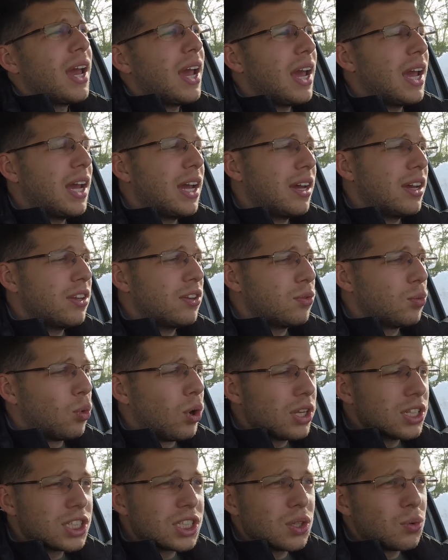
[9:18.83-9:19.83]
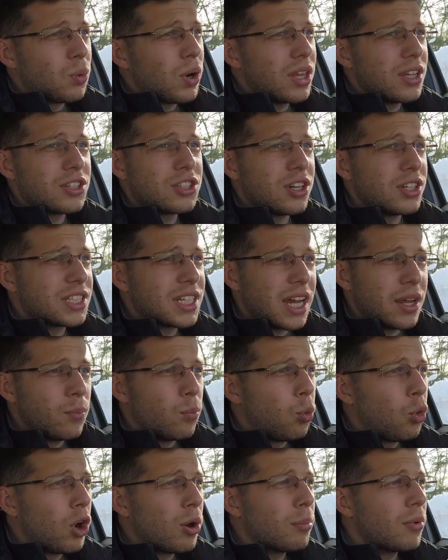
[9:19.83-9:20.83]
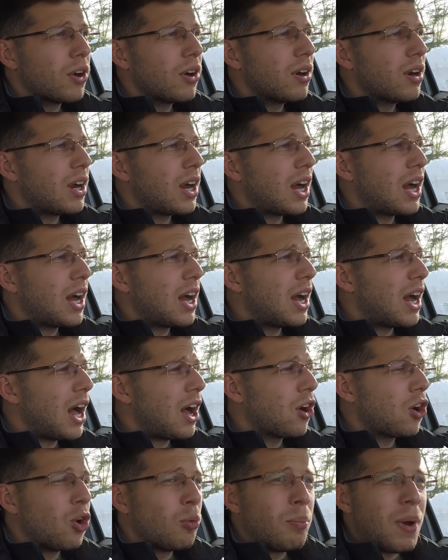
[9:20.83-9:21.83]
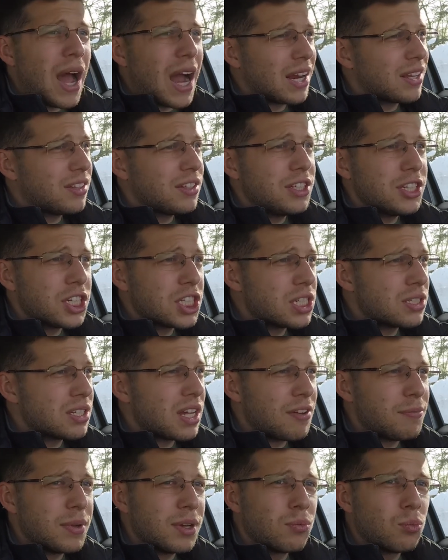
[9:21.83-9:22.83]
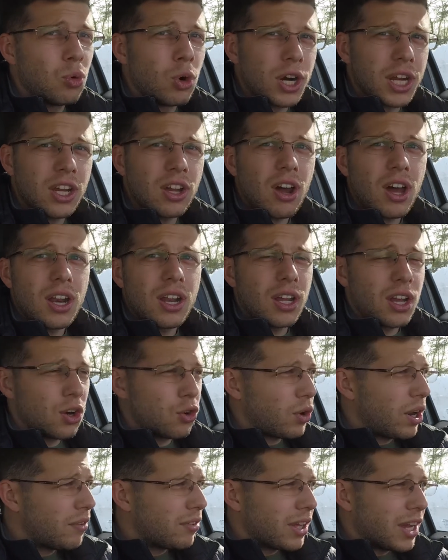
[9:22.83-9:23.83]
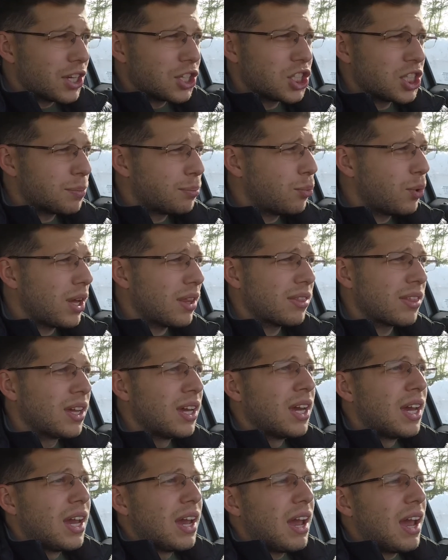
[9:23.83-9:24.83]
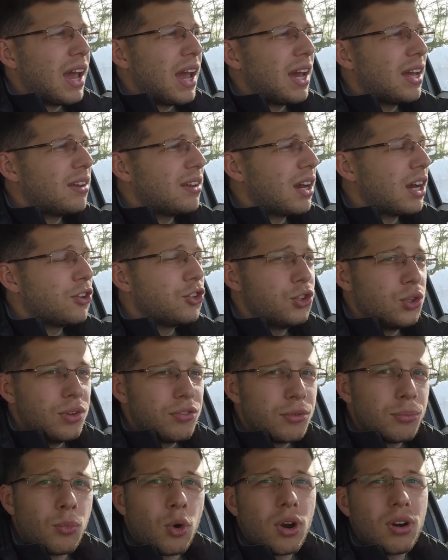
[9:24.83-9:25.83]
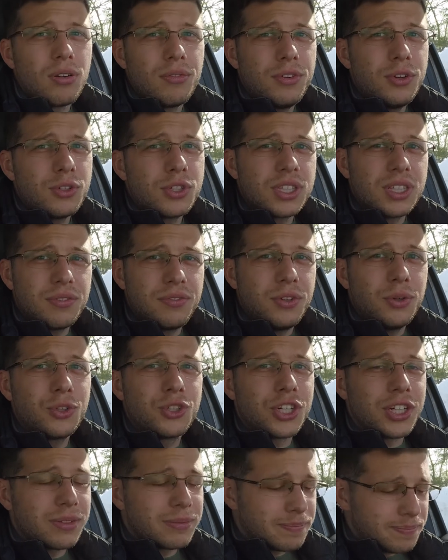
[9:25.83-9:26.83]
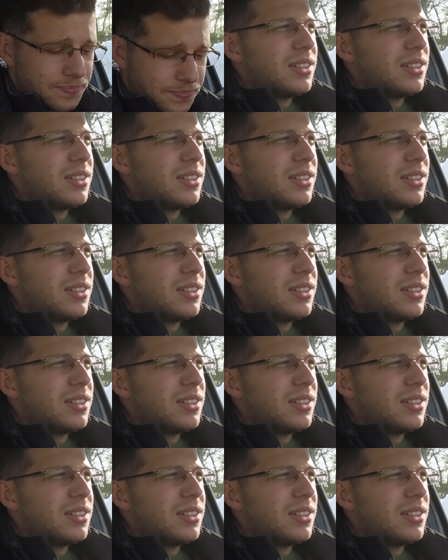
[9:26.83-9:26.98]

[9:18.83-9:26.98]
And once the weather starts getting warmer, I'll go back to the dealerships that I've been working on a great relationship with and do even more reviews in the future.